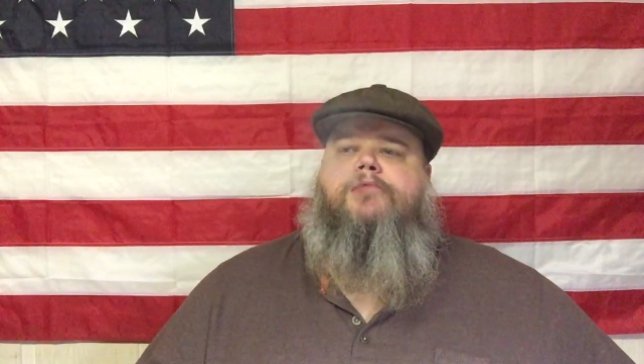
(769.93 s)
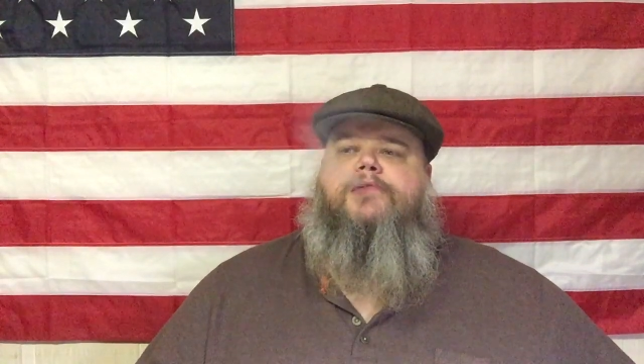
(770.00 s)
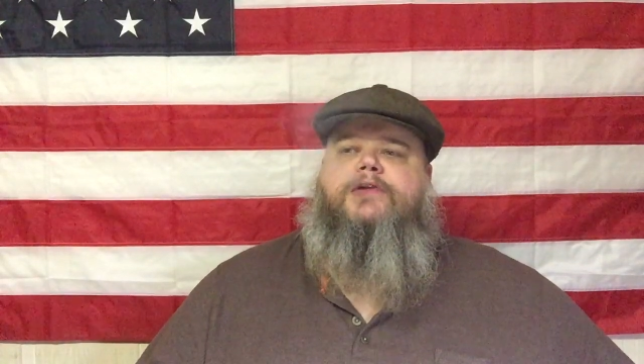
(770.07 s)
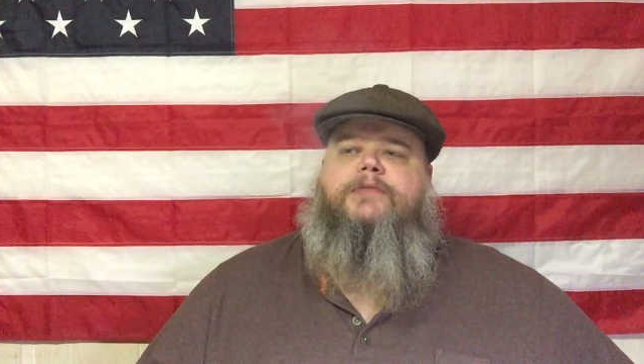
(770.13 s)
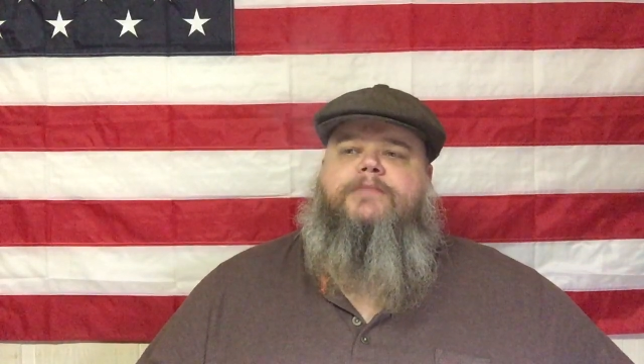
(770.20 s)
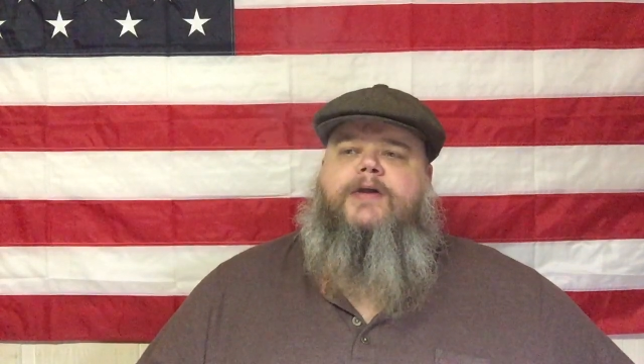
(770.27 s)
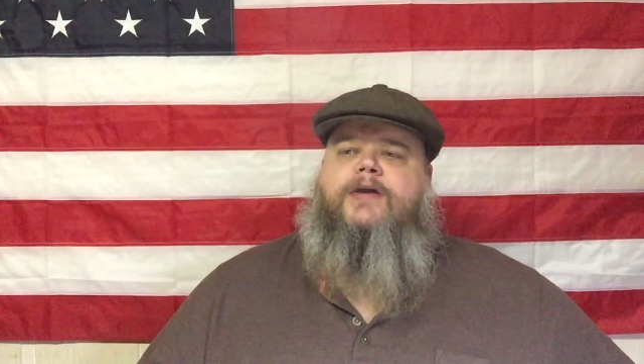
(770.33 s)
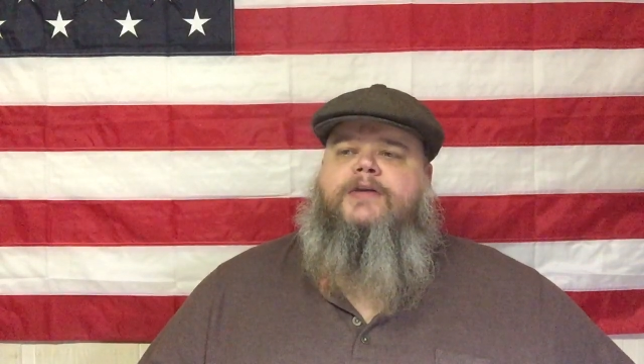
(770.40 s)

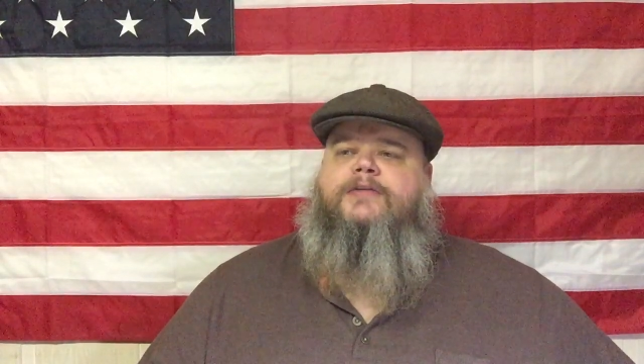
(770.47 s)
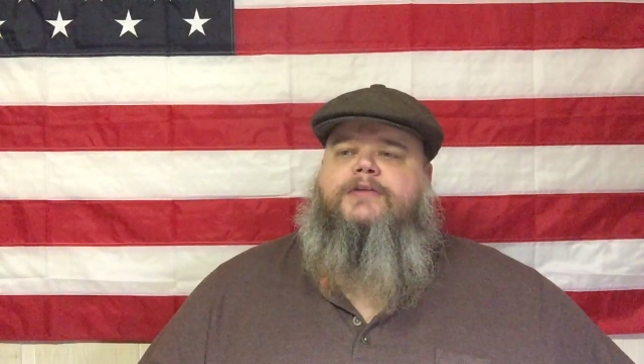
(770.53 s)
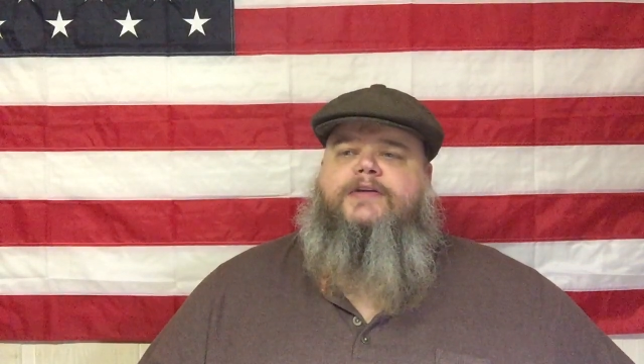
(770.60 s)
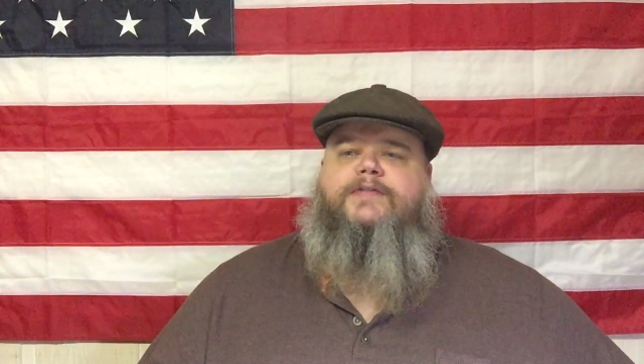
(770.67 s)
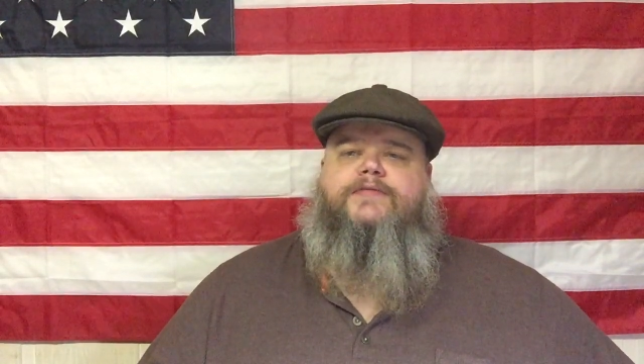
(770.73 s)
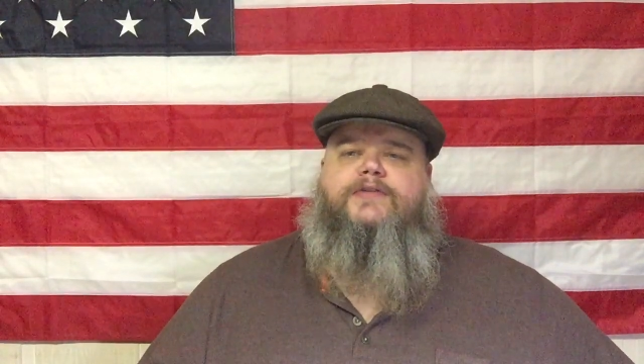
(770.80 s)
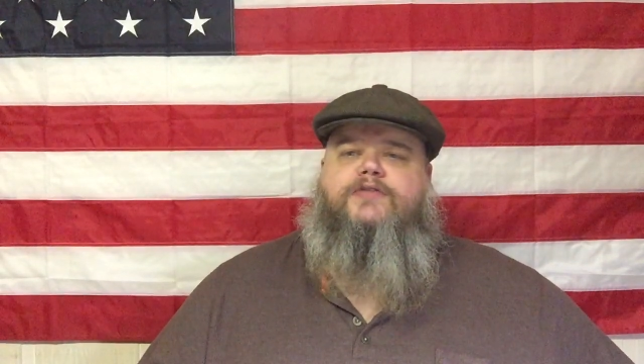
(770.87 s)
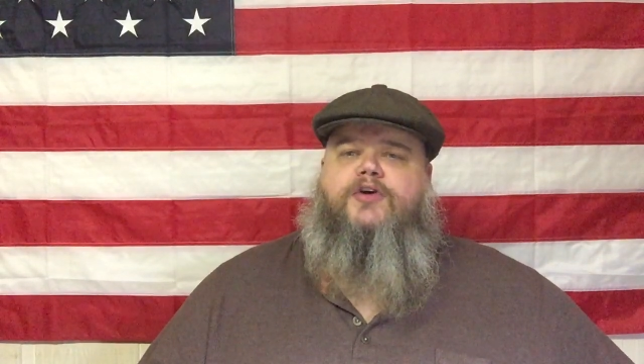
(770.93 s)
And apparently
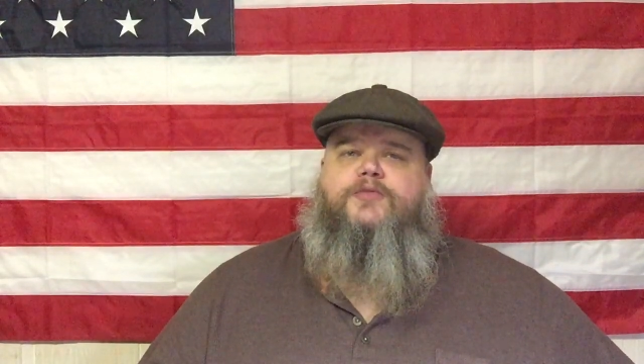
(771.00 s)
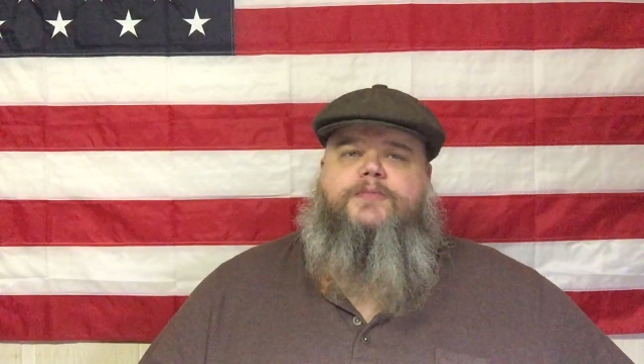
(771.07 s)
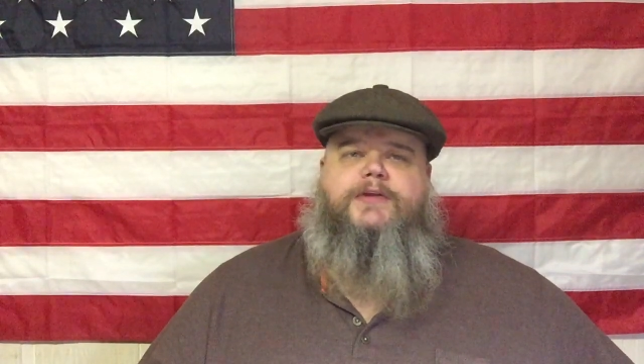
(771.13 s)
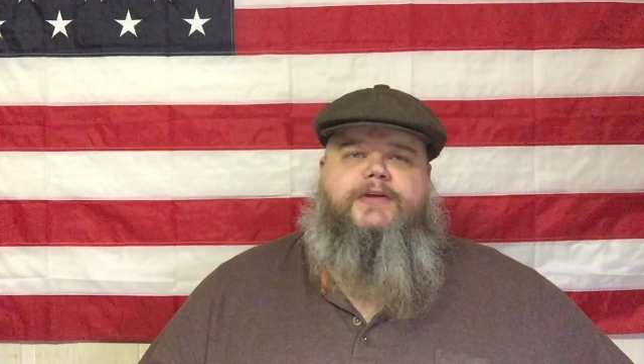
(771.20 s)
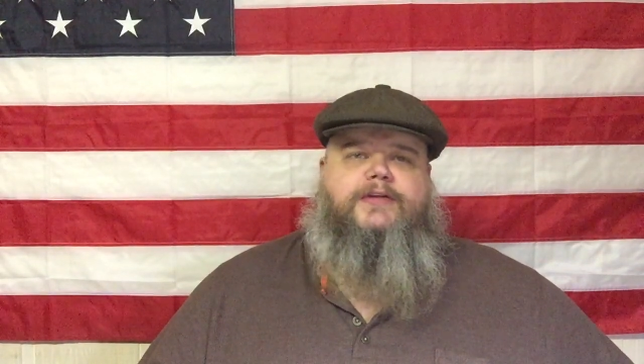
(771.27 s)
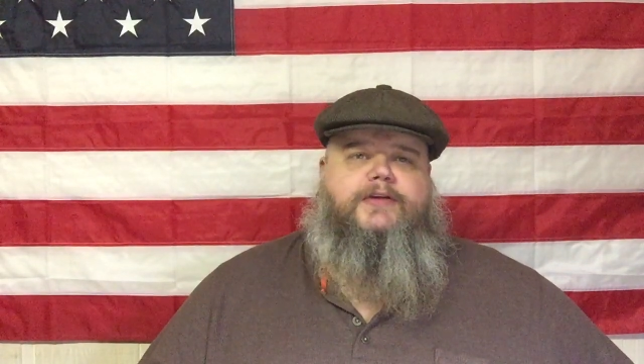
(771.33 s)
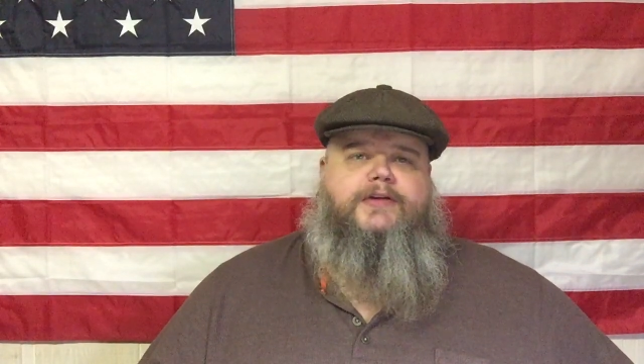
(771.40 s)
if you open it,